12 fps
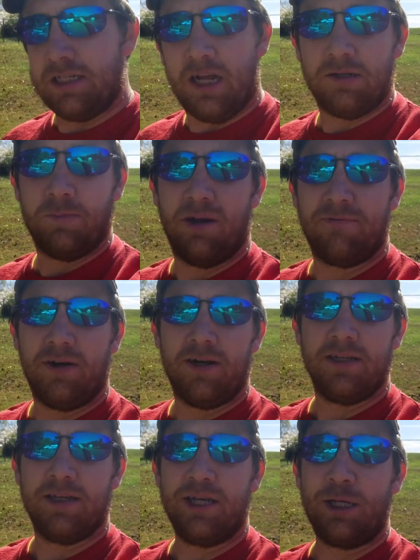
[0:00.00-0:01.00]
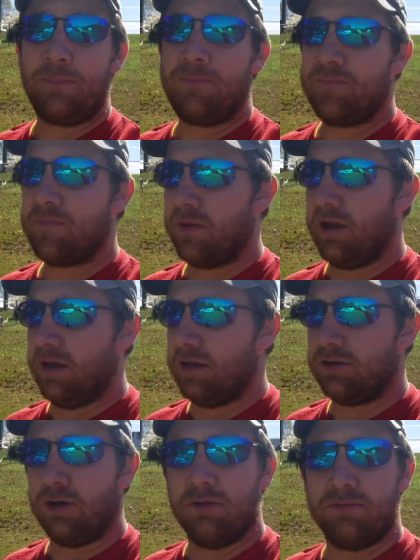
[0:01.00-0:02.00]
out to my friend again and
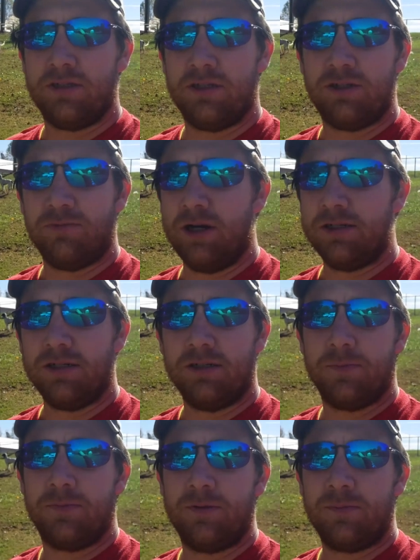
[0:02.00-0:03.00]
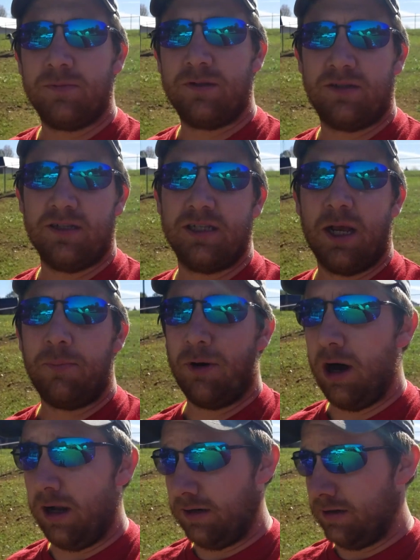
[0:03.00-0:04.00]
told him the situation. Since I
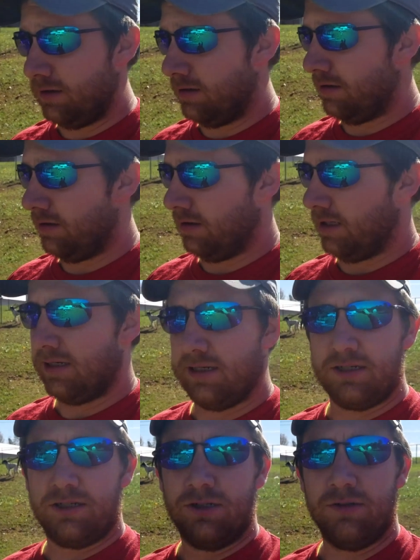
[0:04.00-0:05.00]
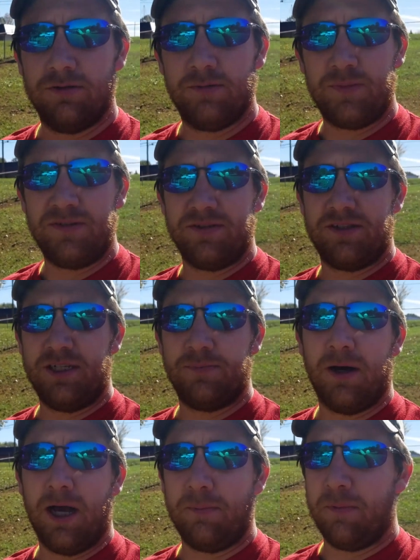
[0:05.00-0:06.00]
bought the additional PVC
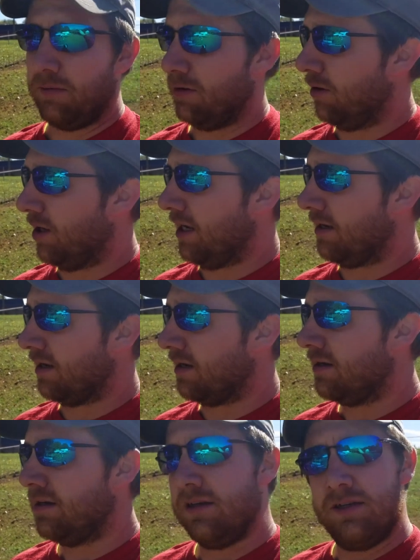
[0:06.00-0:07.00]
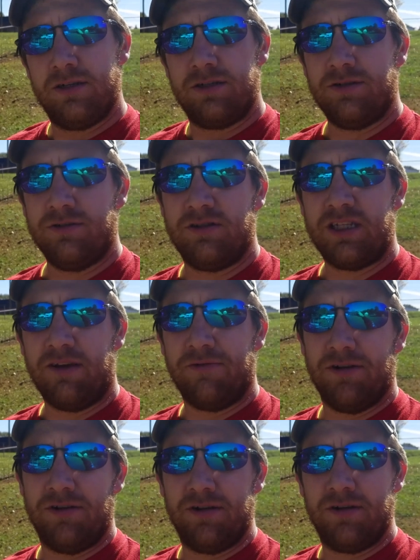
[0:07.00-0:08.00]
pipe, I'm going to go ahead and do
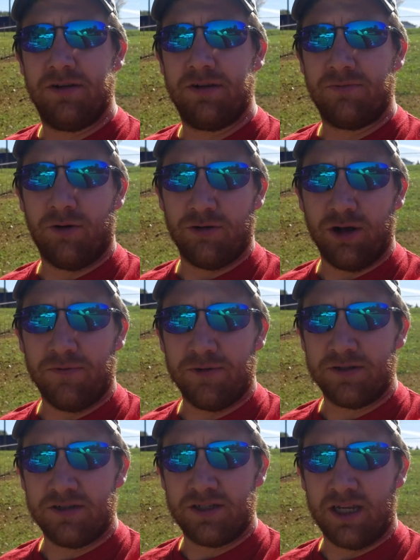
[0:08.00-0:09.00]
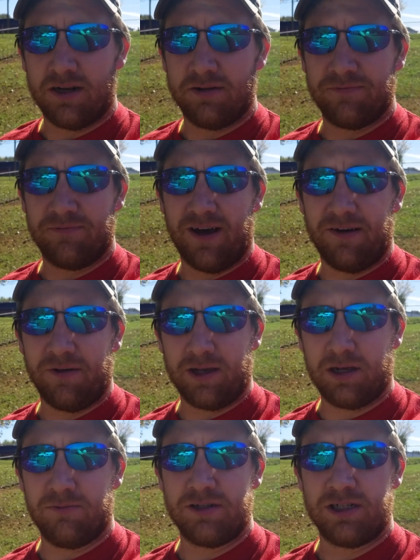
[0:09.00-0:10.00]
7 row covers instead of 5
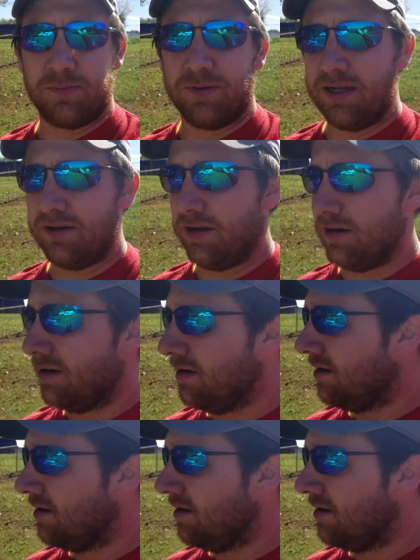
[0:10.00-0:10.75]
like I originally planned on.